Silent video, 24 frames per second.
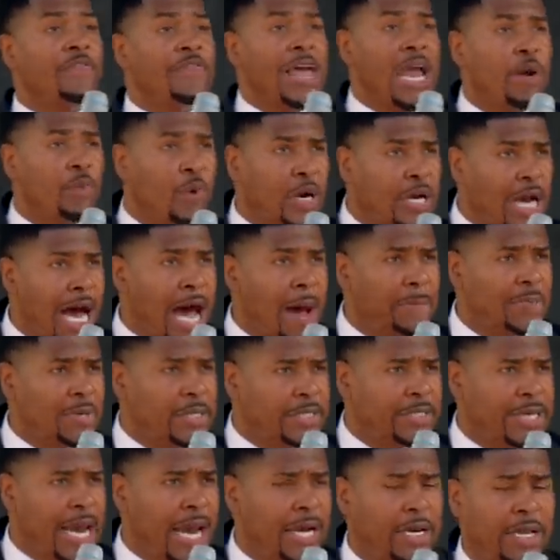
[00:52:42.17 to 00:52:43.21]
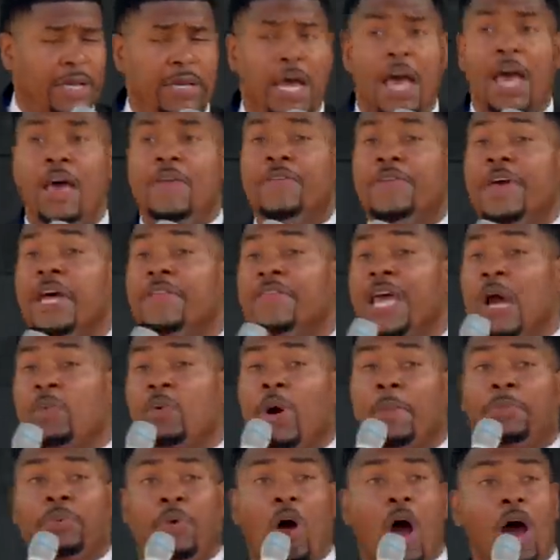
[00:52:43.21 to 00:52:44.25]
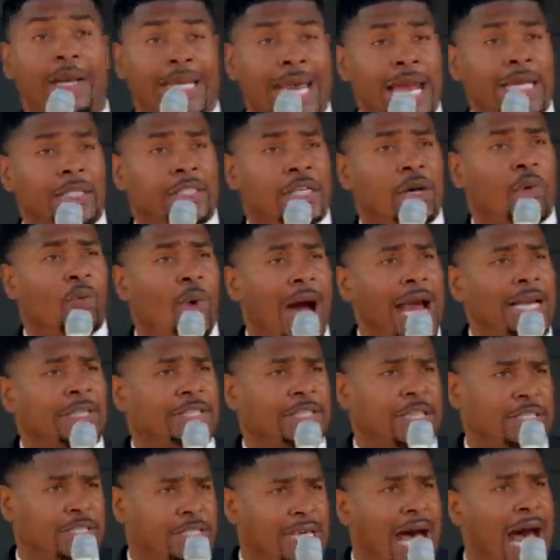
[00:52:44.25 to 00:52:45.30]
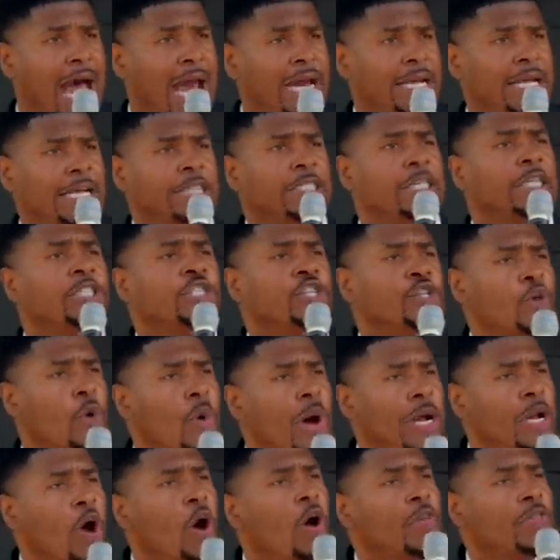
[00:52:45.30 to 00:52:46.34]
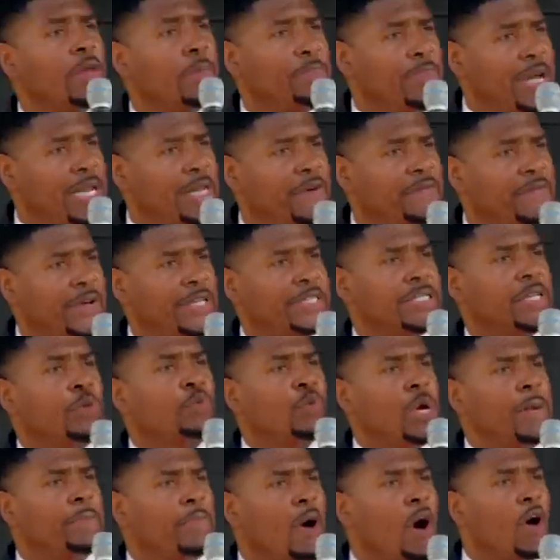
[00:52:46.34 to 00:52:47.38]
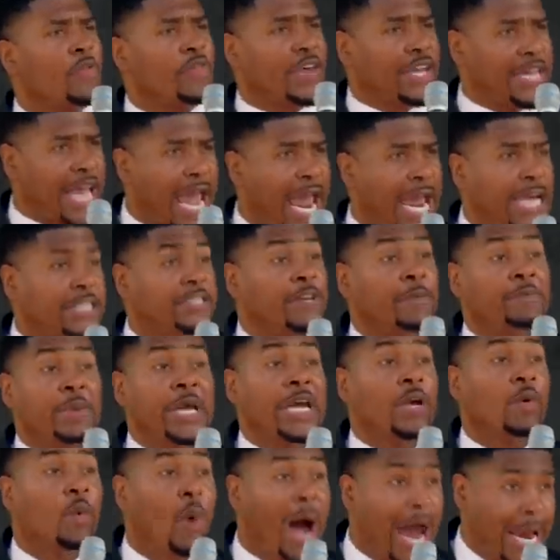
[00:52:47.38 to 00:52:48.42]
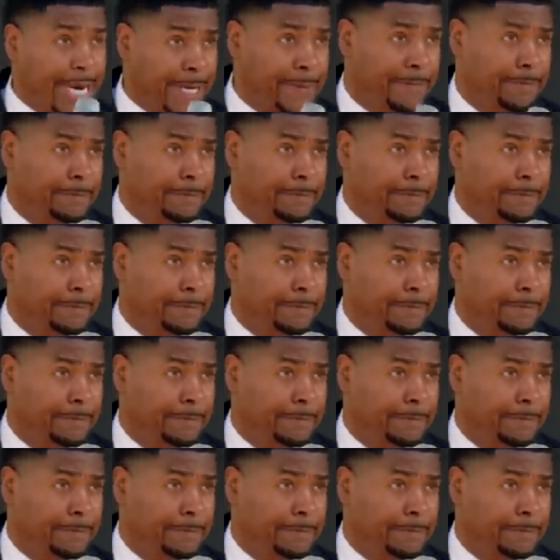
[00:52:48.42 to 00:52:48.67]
They were compensated, then they were brought into white society to join all the benefits and reap all the gains of being white.